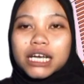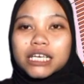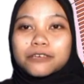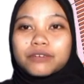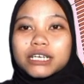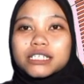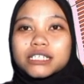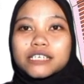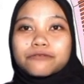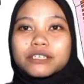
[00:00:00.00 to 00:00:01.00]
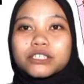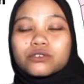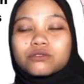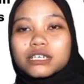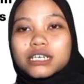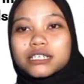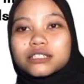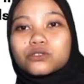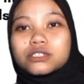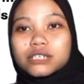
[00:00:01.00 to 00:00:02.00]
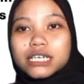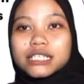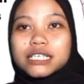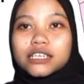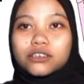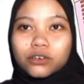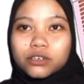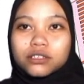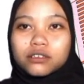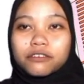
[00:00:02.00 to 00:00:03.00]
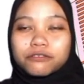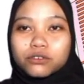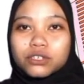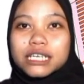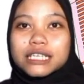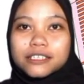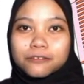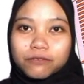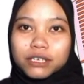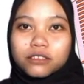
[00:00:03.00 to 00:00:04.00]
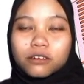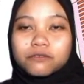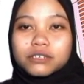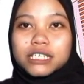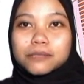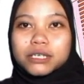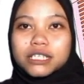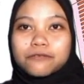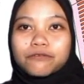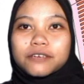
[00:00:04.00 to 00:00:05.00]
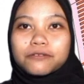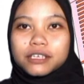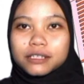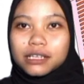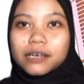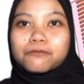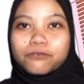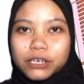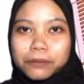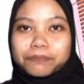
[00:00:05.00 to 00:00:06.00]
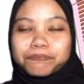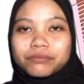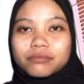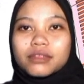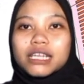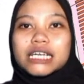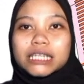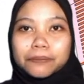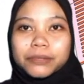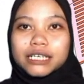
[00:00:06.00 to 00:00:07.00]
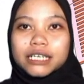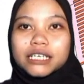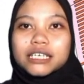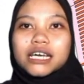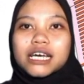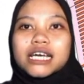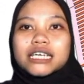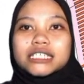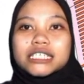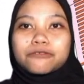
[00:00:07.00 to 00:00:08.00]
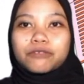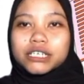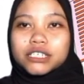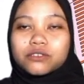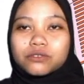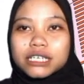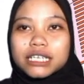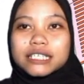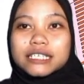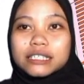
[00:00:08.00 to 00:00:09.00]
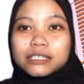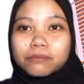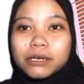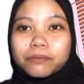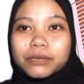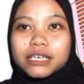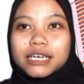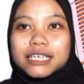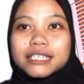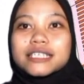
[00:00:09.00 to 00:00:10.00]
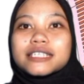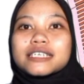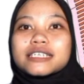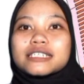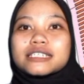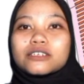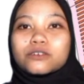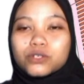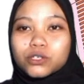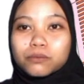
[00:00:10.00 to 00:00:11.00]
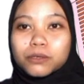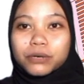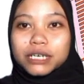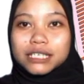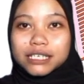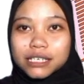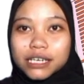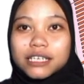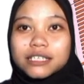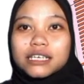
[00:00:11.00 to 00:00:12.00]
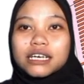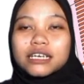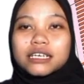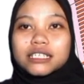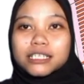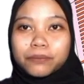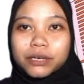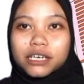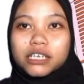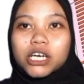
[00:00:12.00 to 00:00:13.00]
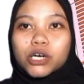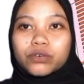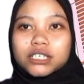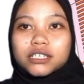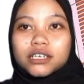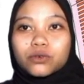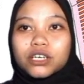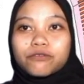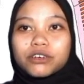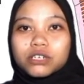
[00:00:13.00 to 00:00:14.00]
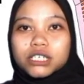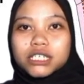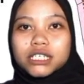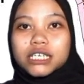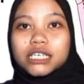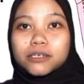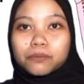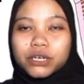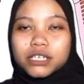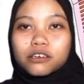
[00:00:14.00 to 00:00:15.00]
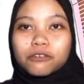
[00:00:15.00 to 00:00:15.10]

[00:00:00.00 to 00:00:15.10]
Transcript: Inflation refers to the rise in cost of goods and services over a specific time frame. Typically, the inflation rate is determined by assessing the Consumer Price Index which calculates variation in the price